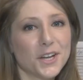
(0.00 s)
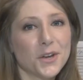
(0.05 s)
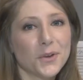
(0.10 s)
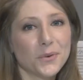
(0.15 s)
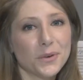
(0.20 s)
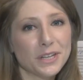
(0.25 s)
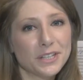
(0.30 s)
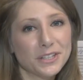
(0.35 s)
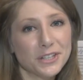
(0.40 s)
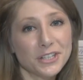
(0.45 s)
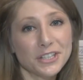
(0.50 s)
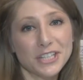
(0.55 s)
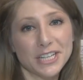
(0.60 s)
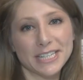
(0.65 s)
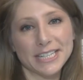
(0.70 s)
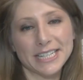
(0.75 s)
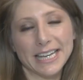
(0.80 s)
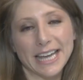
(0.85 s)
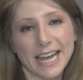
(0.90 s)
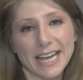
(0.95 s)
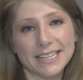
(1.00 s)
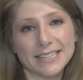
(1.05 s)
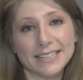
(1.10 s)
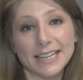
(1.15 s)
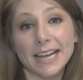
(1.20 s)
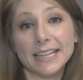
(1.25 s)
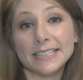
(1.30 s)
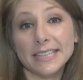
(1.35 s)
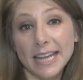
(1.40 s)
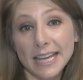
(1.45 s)
Research indicates
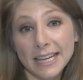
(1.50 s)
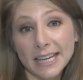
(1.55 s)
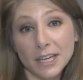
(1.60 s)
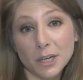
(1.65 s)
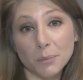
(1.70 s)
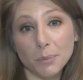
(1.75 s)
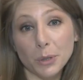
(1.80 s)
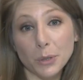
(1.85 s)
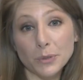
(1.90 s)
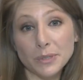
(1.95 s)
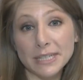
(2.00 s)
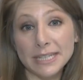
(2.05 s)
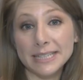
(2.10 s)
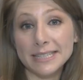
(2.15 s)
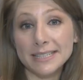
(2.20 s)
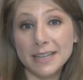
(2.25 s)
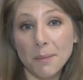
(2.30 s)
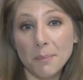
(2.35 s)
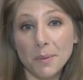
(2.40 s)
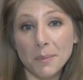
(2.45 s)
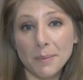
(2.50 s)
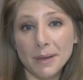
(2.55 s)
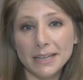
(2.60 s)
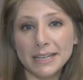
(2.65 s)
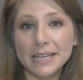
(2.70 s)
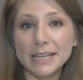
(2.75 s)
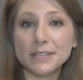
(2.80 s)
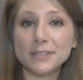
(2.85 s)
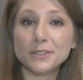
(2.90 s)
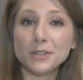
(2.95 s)
that taking a protein
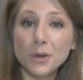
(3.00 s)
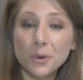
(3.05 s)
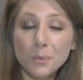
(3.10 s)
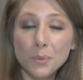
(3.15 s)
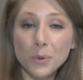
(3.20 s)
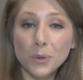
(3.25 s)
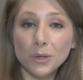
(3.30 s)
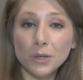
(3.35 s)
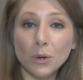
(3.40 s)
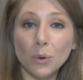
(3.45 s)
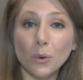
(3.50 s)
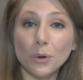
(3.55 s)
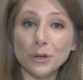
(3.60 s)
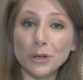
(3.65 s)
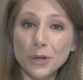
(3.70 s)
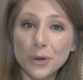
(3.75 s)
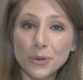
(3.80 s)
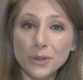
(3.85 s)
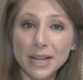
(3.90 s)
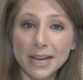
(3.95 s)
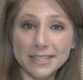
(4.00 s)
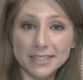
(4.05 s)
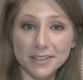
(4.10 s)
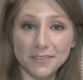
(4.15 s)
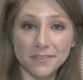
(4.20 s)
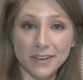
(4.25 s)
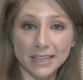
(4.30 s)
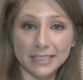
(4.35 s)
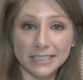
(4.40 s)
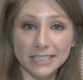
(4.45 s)
supplement is no more or no less
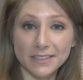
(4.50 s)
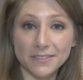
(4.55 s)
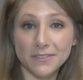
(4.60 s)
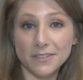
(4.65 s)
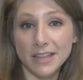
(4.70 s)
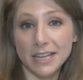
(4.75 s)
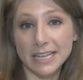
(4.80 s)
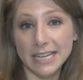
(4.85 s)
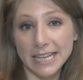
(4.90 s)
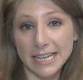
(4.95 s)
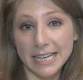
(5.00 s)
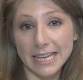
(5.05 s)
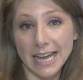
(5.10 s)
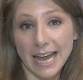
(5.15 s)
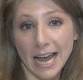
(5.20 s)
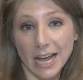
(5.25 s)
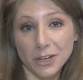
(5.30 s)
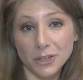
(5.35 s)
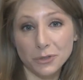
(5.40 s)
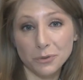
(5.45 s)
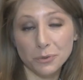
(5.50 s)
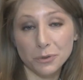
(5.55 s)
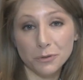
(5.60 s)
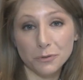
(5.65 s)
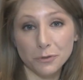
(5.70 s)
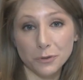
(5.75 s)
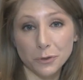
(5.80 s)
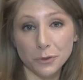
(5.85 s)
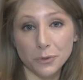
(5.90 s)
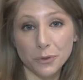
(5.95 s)
effective than eating actual
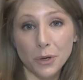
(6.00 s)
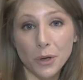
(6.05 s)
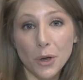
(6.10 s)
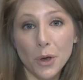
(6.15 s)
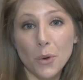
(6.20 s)
food